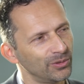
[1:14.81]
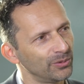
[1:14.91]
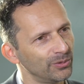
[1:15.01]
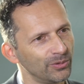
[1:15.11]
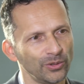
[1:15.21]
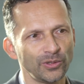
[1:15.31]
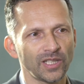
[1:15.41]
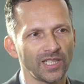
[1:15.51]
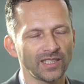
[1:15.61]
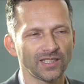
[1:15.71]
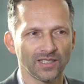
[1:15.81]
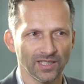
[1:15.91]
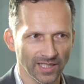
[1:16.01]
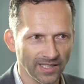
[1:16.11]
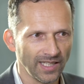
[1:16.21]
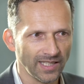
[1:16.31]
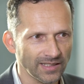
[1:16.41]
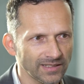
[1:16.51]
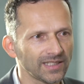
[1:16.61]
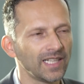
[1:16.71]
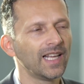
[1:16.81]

to Utrecht in the Netherlands,